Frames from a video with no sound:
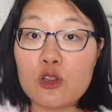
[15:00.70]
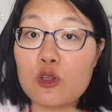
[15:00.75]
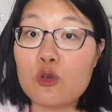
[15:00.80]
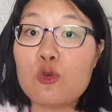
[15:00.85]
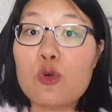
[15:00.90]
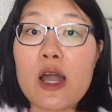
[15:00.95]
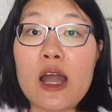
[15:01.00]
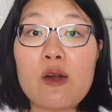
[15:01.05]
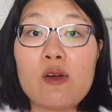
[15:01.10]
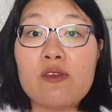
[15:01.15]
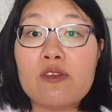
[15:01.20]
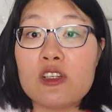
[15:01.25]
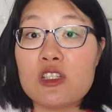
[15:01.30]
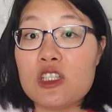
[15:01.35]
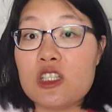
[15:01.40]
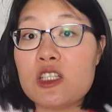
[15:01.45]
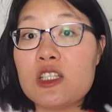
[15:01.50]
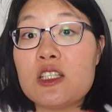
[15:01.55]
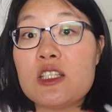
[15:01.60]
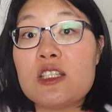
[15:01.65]
lose our
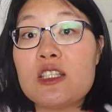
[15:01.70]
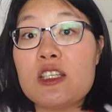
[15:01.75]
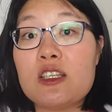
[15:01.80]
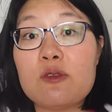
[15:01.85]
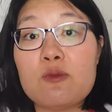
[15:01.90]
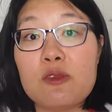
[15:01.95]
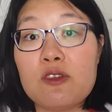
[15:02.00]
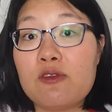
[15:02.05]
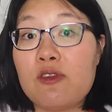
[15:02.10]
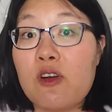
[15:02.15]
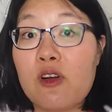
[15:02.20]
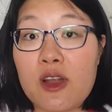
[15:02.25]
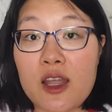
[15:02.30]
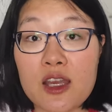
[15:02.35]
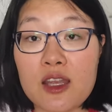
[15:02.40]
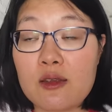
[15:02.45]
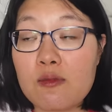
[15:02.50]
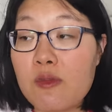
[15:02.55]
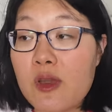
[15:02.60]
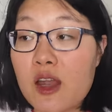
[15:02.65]
virginity before
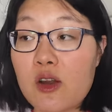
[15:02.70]
getting